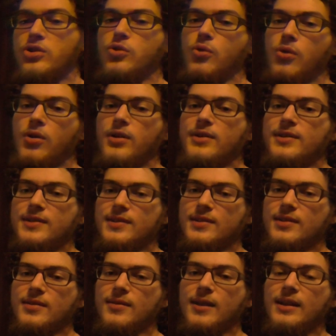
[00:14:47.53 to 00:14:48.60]

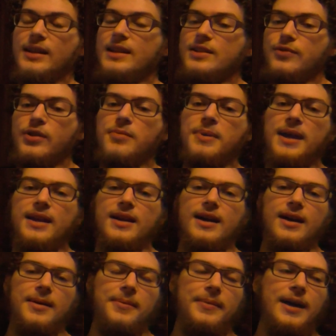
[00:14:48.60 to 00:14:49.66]
towards, at least for the
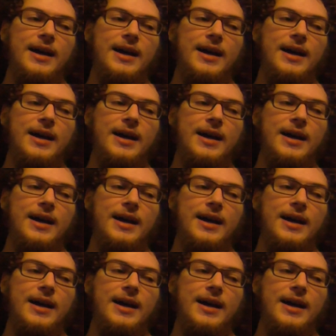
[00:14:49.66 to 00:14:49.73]
beta,